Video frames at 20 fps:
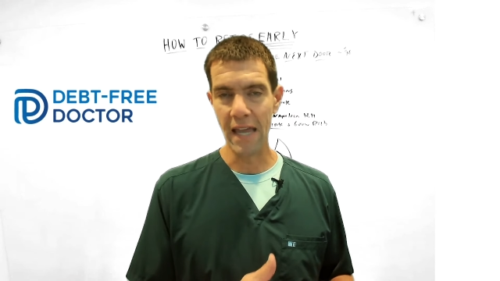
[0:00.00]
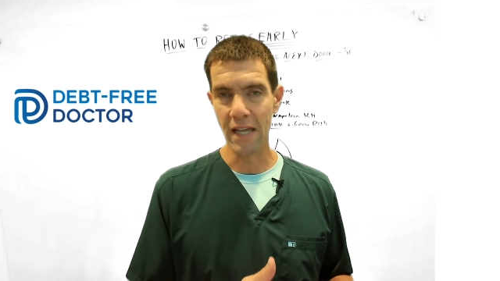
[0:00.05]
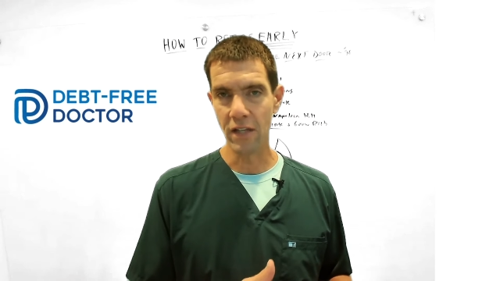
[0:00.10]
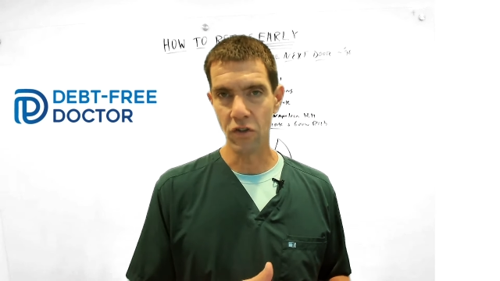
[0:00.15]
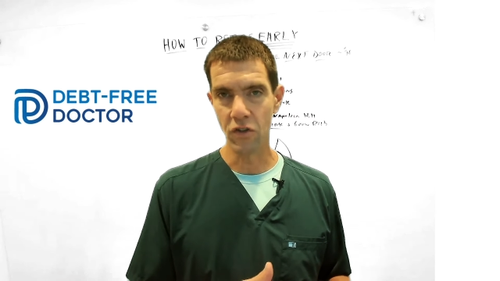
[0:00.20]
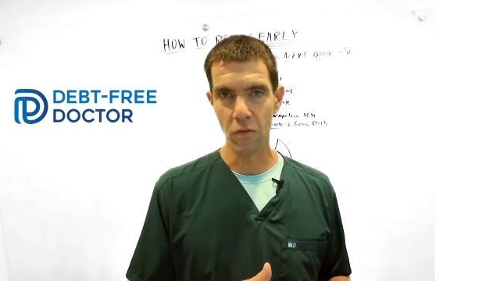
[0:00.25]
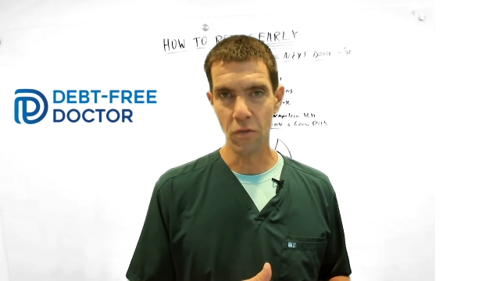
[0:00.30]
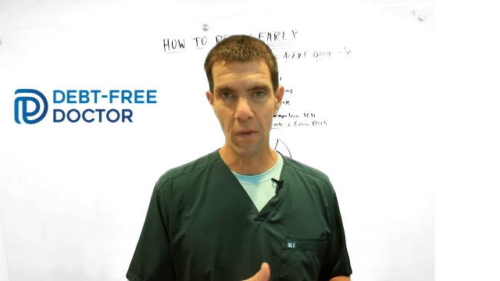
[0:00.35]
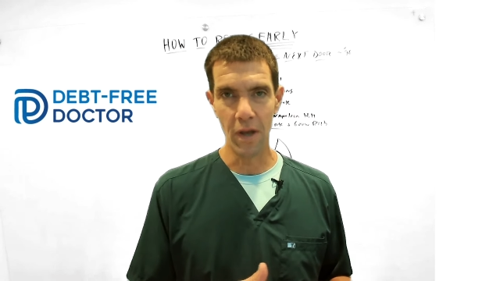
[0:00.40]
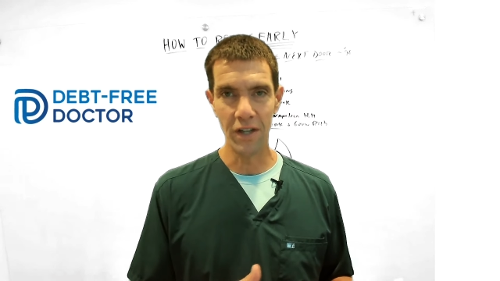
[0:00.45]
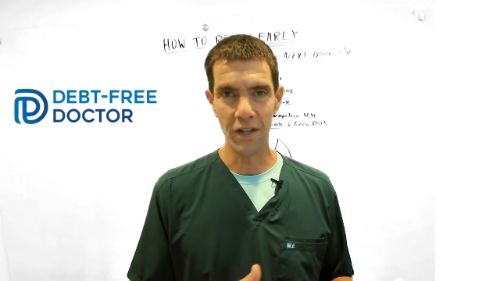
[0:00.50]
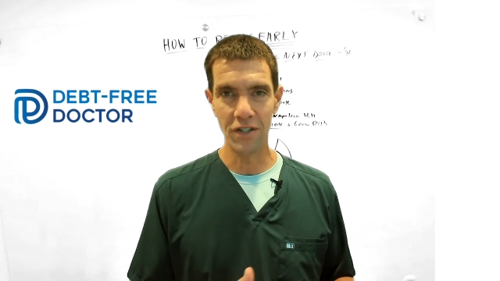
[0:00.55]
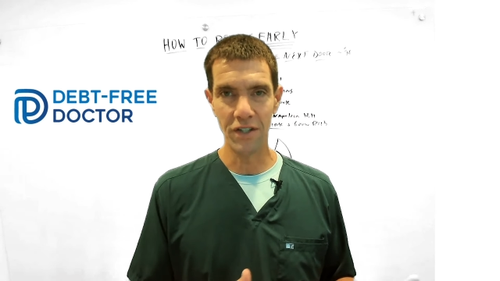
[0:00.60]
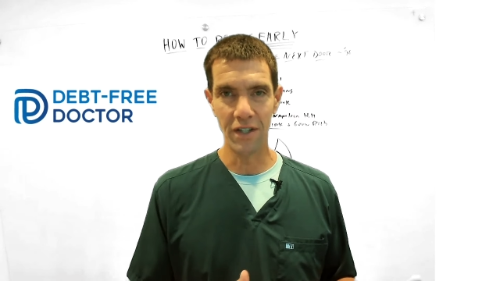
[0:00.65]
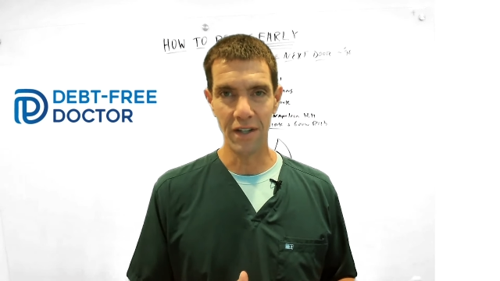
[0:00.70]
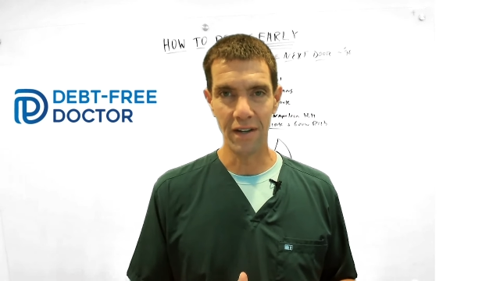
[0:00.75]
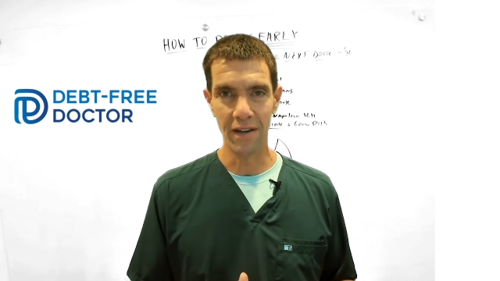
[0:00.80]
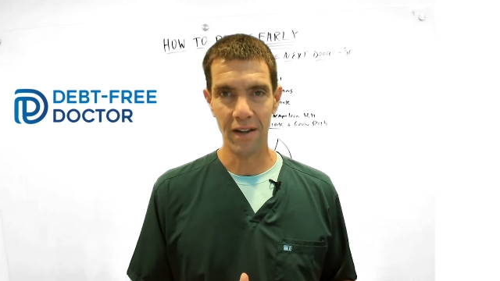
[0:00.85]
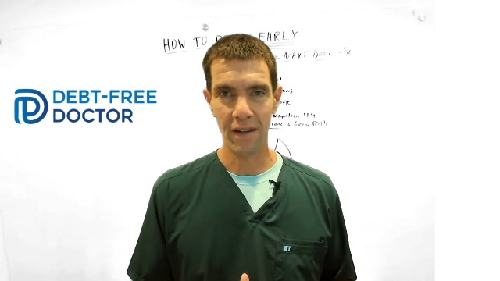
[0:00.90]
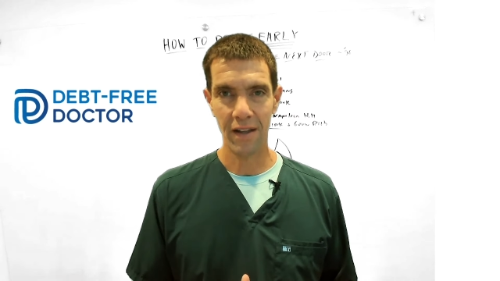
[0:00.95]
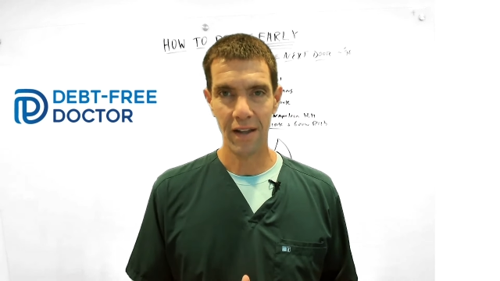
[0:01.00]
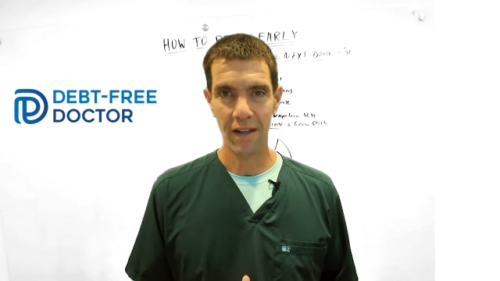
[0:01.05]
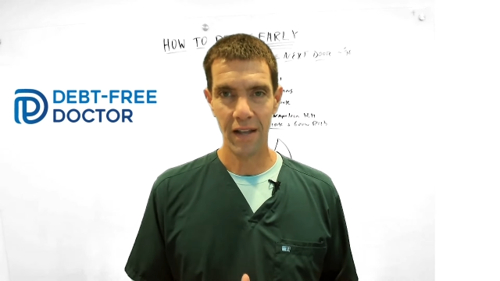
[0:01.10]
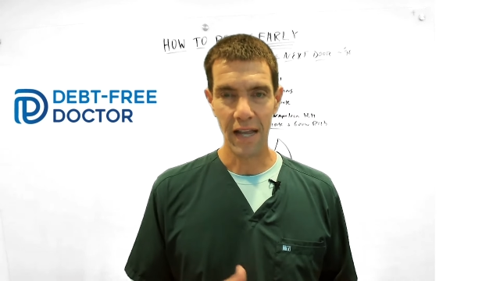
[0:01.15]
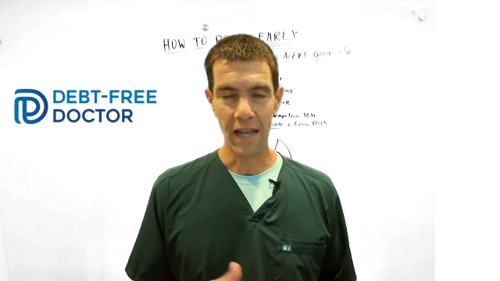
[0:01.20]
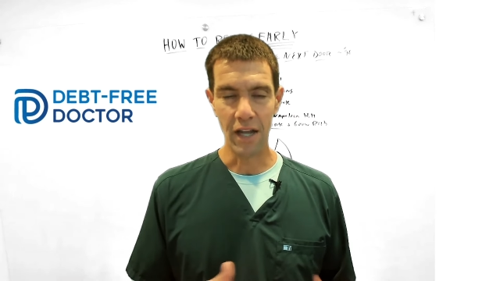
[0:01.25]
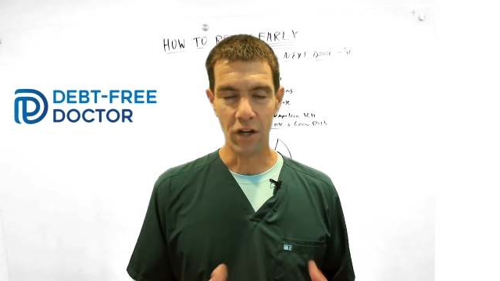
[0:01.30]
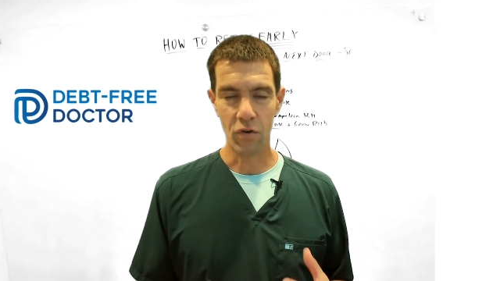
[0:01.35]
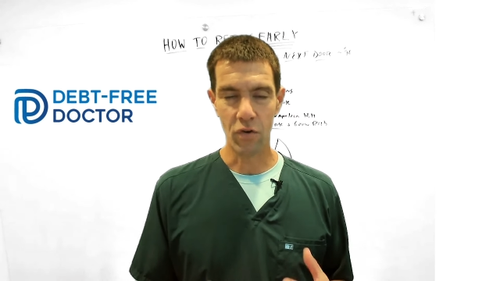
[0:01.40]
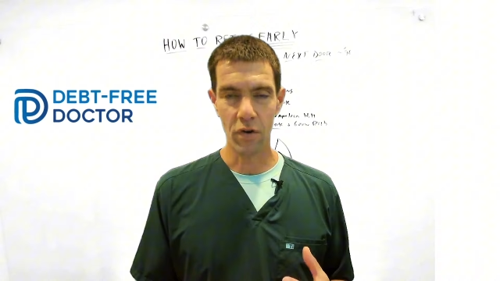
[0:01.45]
ate too much and
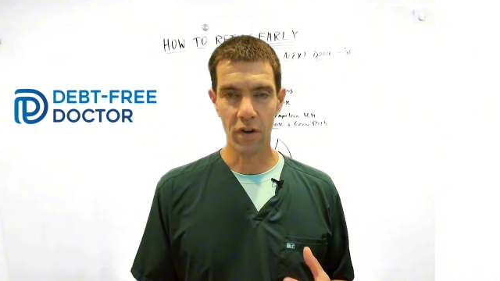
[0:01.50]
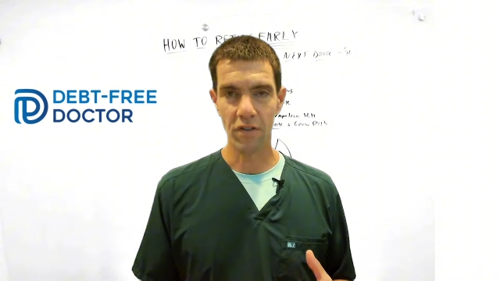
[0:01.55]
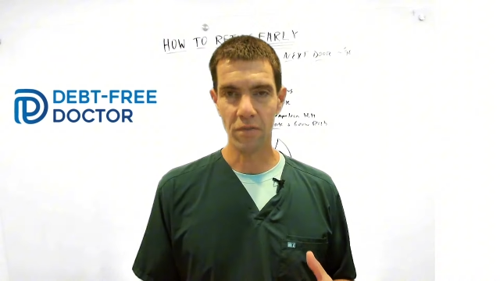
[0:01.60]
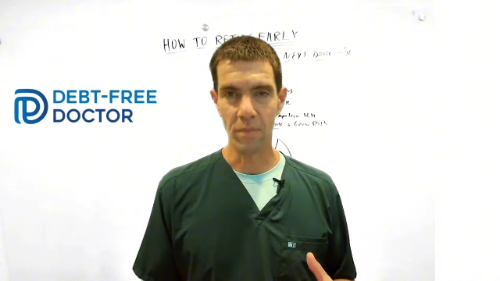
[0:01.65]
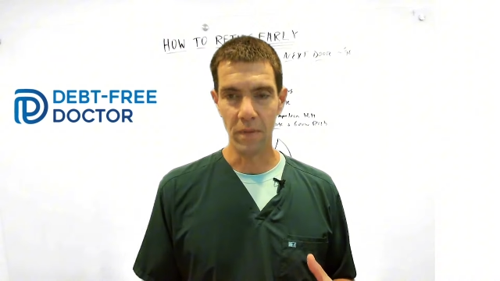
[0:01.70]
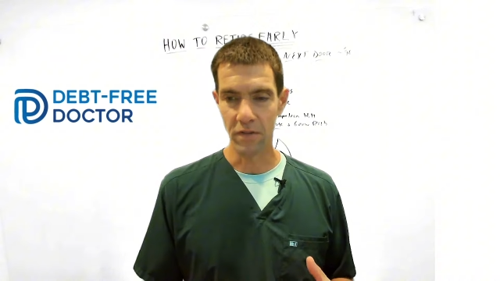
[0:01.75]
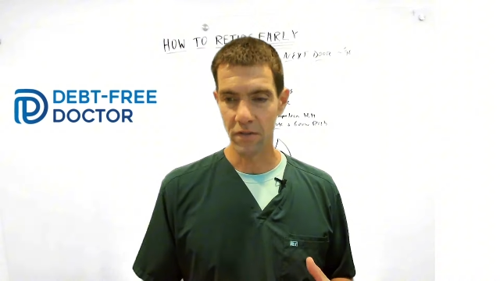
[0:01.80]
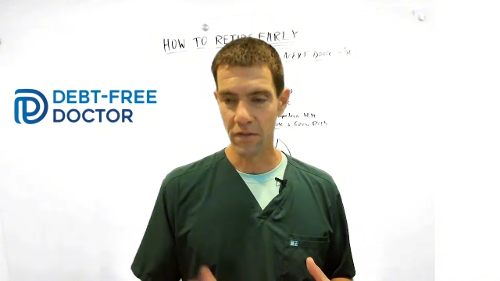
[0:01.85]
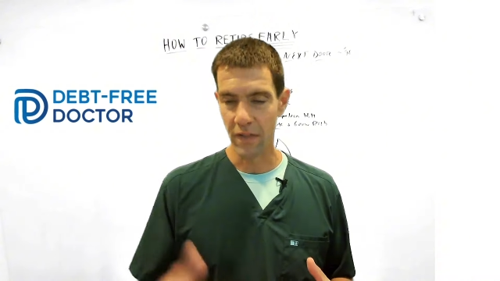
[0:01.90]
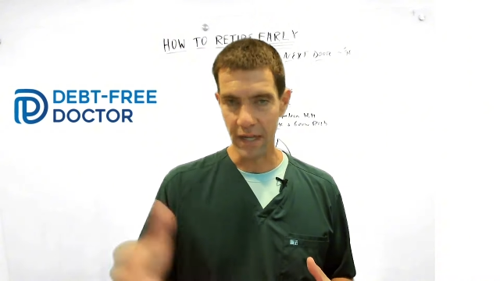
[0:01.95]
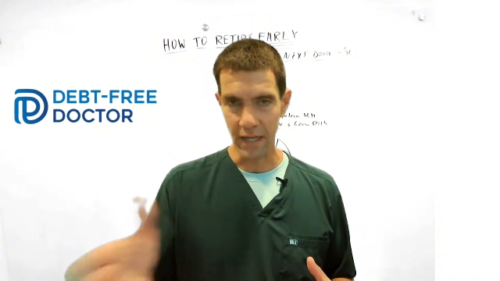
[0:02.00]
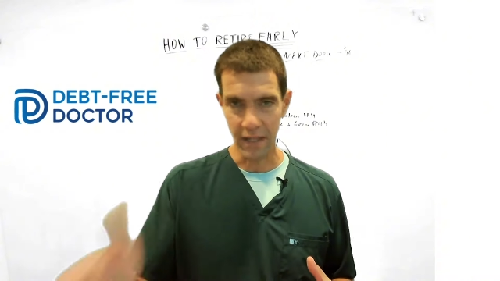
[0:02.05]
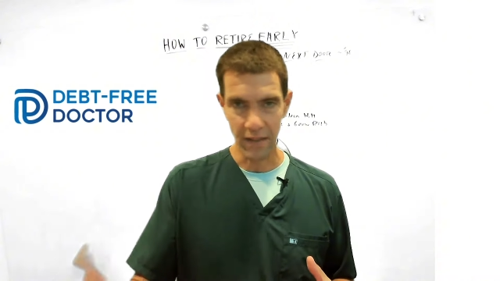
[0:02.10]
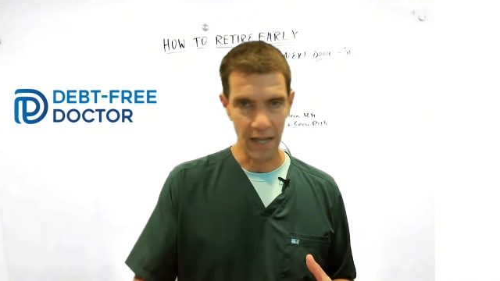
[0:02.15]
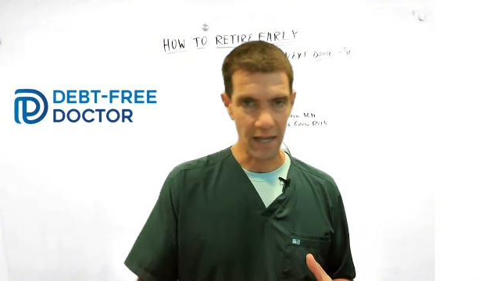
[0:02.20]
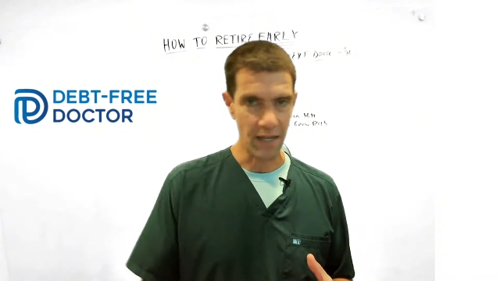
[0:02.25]
at Christmas. So they, they